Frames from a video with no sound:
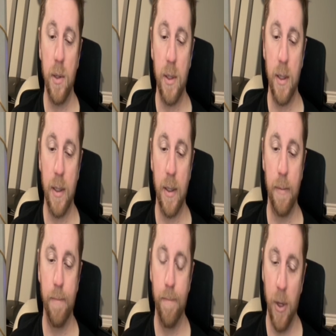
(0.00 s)
It,
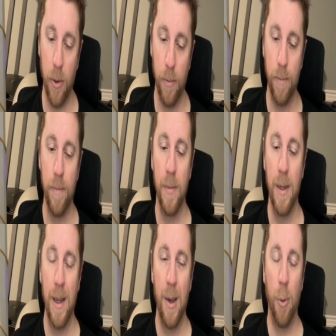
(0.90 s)

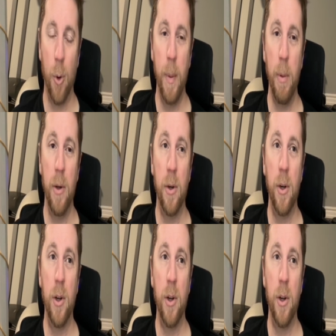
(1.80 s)
more people in here to